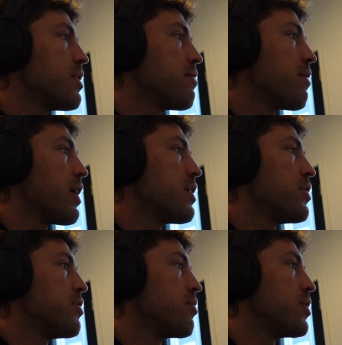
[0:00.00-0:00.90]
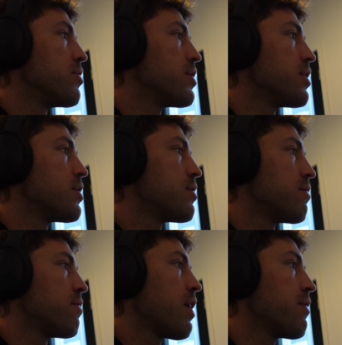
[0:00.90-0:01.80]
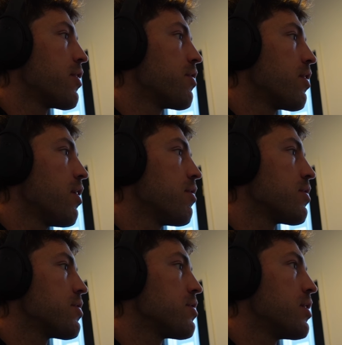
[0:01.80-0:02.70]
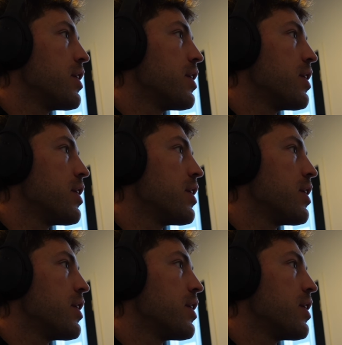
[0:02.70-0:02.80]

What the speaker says: If I do lose, it's $500